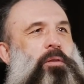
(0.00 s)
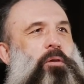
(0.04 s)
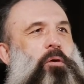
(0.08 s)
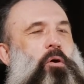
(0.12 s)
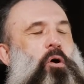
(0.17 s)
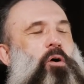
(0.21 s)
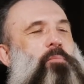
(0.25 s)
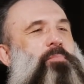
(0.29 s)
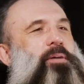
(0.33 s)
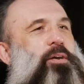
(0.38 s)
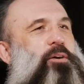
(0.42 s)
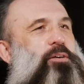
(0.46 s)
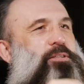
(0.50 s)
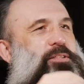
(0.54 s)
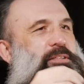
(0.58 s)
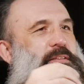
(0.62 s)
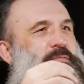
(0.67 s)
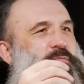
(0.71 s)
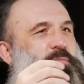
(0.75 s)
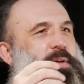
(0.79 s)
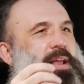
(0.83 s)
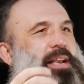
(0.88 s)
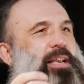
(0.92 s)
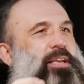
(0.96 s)
or because
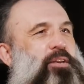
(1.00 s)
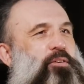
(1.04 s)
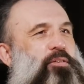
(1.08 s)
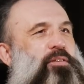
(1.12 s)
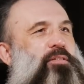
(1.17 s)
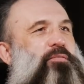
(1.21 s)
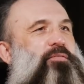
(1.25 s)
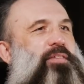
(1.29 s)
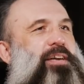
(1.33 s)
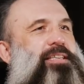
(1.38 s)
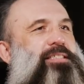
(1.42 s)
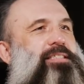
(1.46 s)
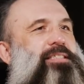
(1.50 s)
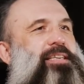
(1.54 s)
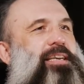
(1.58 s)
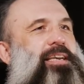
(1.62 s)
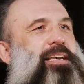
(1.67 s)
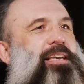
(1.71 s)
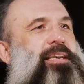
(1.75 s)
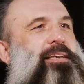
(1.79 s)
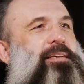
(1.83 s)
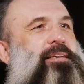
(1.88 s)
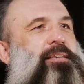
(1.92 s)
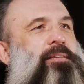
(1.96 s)
they've went to
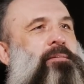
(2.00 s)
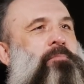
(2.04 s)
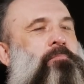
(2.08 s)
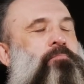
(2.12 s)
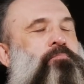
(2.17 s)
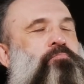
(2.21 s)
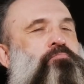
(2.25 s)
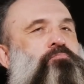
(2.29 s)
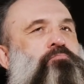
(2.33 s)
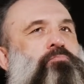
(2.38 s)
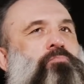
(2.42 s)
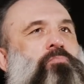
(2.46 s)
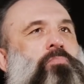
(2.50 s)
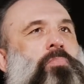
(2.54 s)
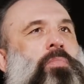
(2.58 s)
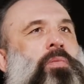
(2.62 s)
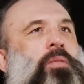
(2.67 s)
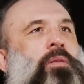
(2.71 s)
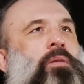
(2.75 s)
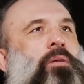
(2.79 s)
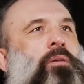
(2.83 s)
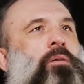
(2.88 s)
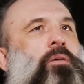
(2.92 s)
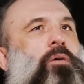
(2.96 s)
university,
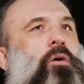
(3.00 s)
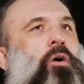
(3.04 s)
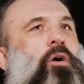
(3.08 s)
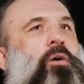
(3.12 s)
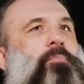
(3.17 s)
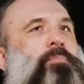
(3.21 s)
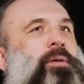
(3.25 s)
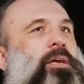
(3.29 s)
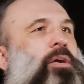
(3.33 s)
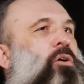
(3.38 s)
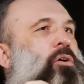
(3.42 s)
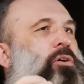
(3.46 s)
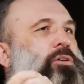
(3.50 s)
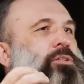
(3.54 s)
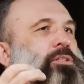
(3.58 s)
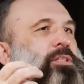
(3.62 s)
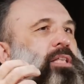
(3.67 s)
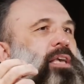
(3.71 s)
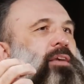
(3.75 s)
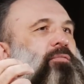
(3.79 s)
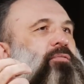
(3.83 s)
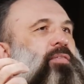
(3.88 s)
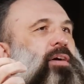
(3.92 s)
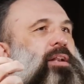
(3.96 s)
or because
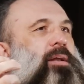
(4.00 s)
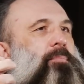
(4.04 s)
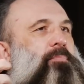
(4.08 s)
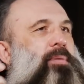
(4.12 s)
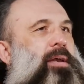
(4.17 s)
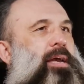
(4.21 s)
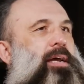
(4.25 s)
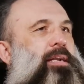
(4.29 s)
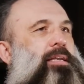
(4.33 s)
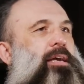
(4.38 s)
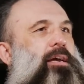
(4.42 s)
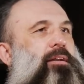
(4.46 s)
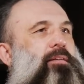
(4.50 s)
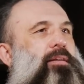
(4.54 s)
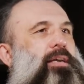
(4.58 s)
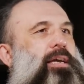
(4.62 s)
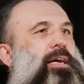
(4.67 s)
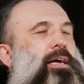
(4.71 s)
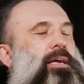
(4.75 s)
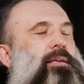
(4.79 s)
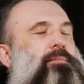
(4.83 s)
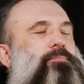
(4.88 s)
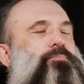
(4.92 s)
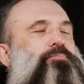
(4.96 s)
they've had a better
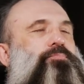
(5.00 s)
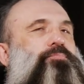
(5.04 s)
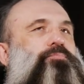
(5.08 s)
career,